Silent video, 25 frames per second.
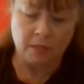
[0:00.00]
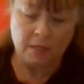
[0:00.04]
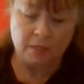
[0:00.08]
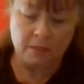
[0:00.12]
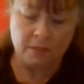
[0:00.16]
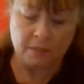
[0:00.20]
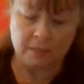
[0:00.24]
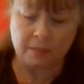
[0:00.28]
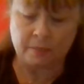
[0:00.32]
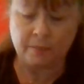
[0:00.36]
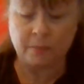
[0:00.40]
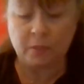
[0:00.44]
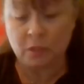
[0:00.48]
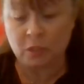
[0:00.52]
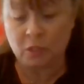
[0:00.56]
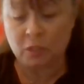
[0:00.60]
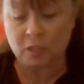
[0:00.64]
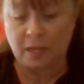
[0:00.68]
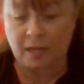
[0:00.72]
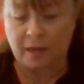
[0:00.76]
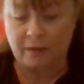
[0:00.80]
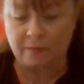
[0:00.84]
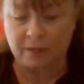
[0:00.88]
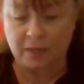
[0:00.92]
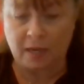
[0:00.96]
smushed
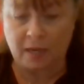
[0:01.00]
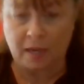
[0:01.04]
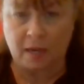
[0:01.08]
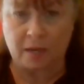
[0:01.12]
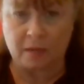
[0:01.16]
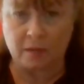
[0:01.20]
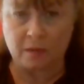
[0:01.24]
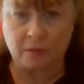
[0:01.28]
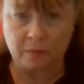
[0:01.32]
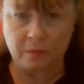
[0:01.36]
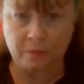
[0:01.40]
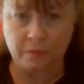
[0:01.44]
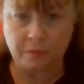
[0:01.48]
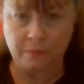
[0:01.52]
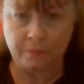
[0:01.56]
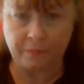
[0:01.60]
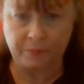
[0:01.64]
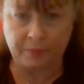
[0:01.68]
avocado,